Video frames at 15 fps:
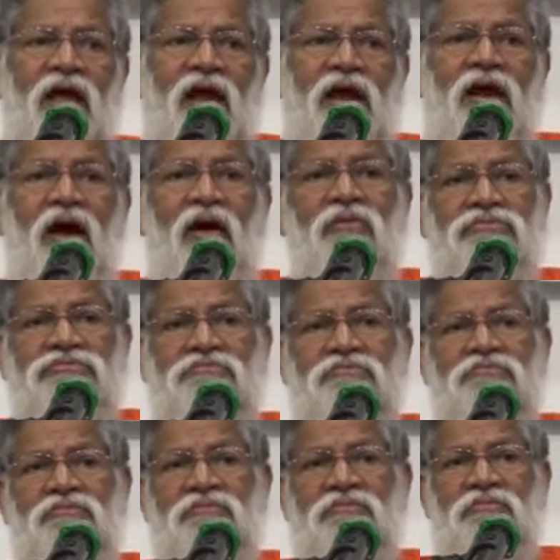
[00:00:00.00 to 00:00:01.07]
Now,
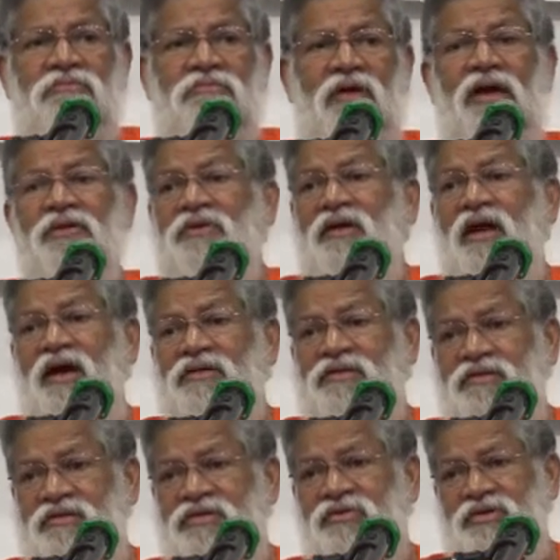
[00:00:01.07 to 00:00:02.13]
Arjuna asked
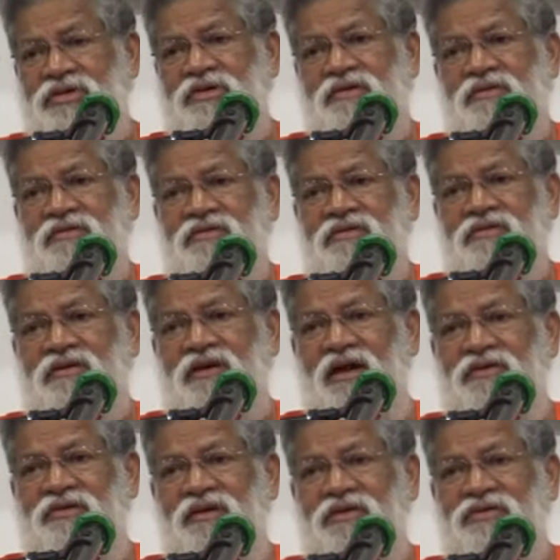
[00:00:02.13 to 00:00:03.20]
this question.
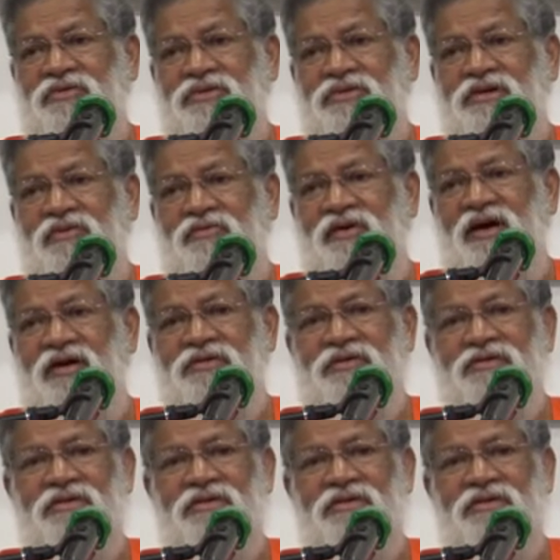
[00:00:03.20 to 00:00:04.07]
Arjuna's question was,